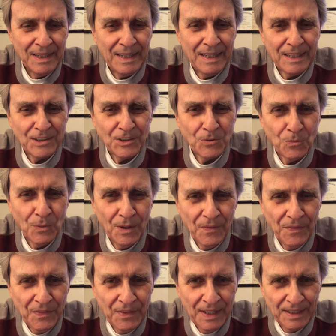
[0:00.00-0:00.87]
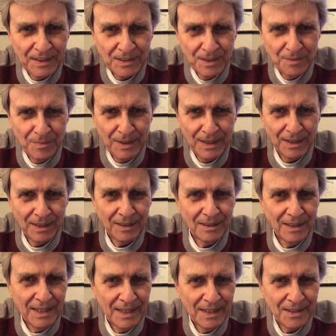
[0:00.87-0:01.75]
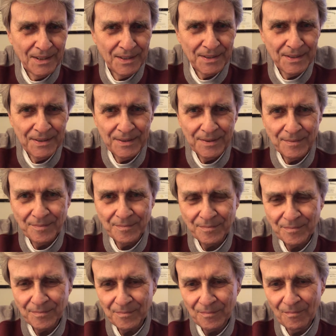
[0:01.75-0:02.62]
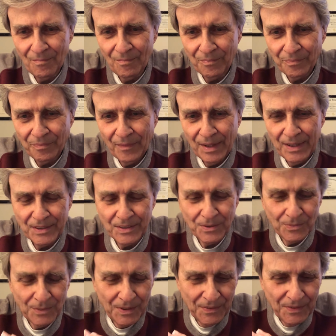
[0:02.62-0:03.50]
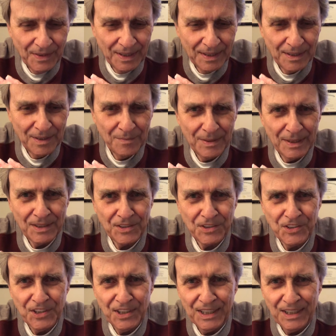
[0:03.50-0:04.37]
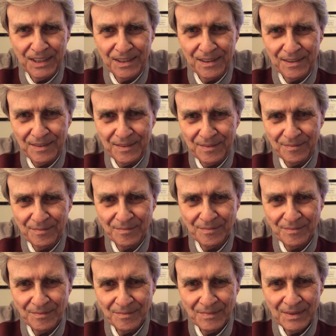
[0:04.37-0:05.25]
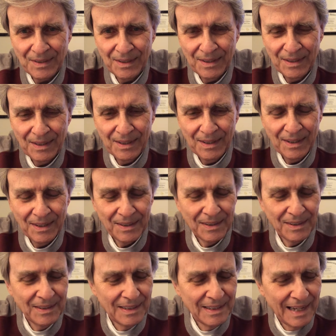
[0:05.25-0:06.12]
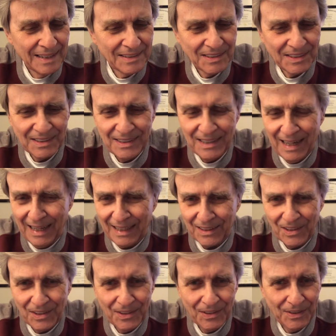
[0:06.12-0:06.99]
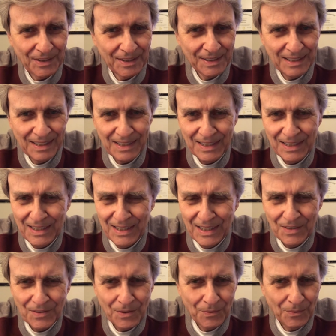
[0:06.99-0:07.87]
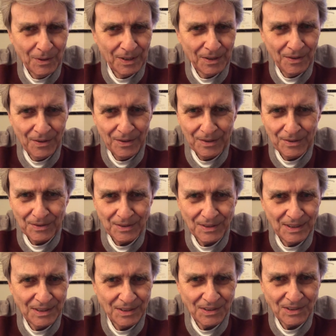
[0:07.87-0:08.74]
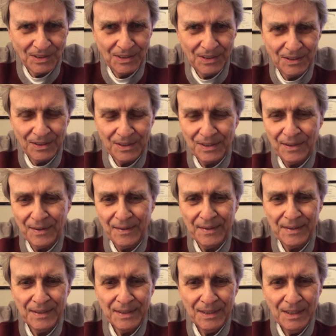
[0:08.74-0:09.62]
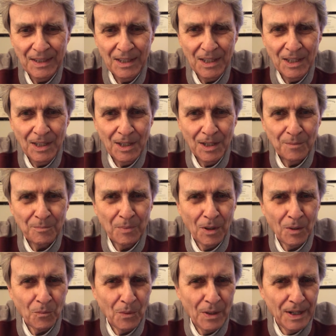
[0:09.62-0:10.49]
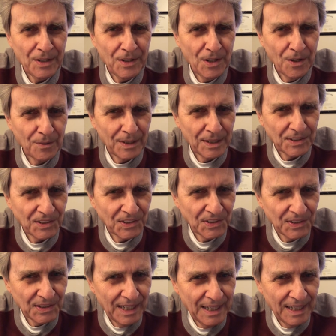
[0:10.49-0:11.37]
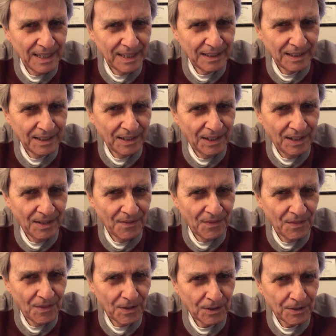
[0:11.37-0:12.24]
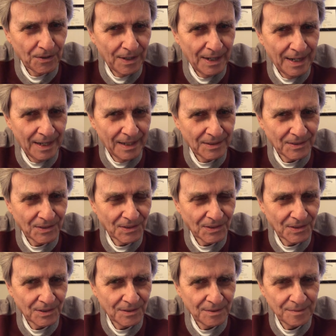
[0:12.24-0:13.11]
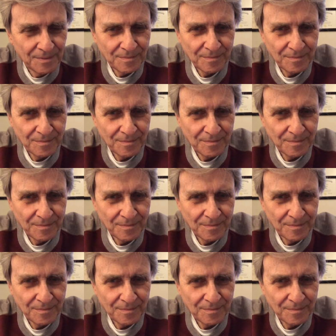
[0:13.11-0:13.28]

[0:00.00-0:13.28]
it's one thing to be a liar, it's one thing to be a cheat. That's not good. Neither one of those is good. But when you're a snake in the grass,